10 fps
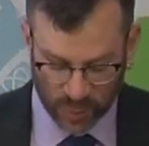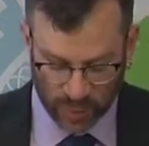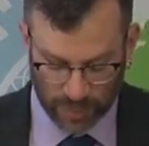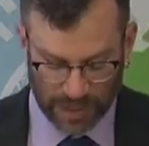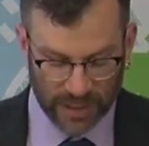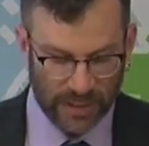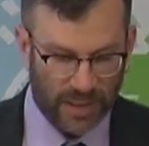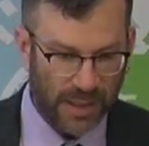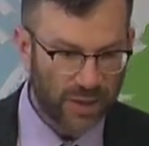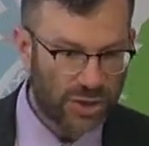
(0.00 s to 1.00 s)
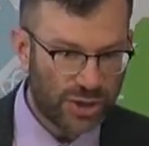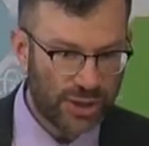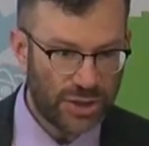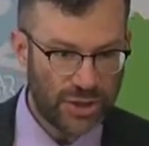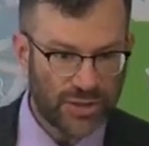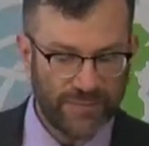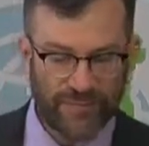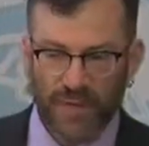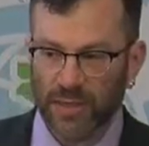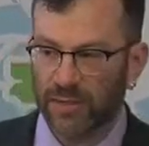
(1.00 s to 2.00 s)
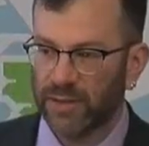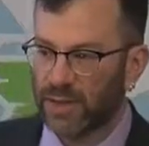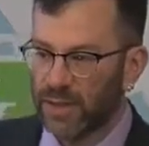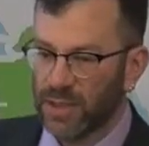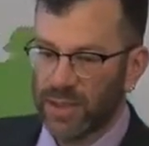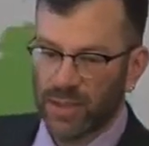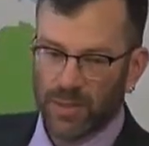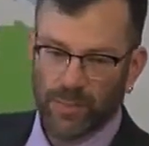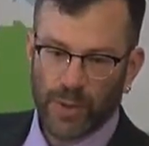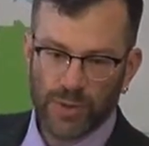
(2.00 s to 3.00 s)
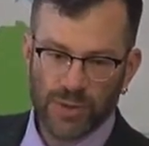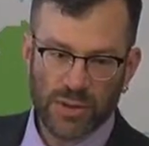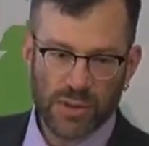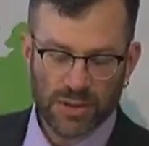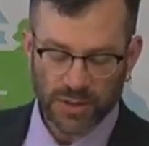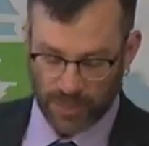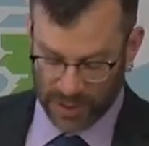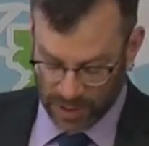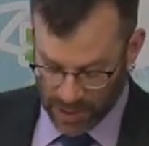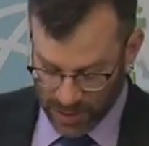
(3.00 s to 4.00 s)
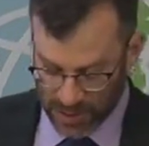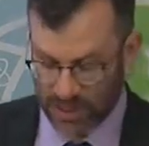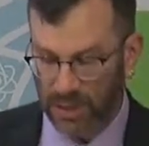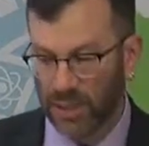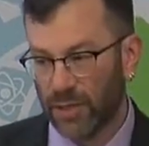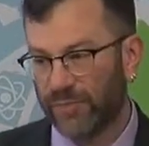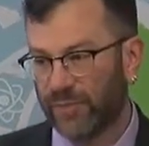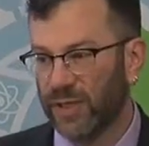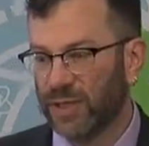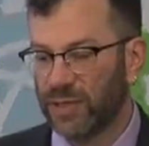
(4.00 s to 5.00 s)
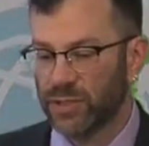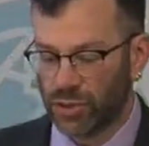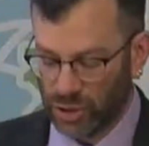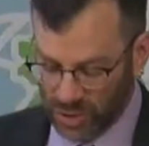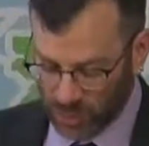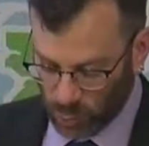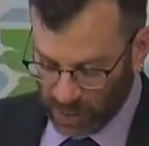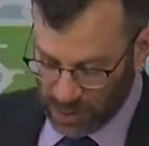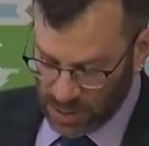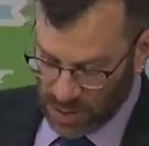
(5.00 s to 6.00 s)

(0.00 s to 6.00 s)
We're planning exchanges of faculty, postdocs and PIs, and hopefully industry as well.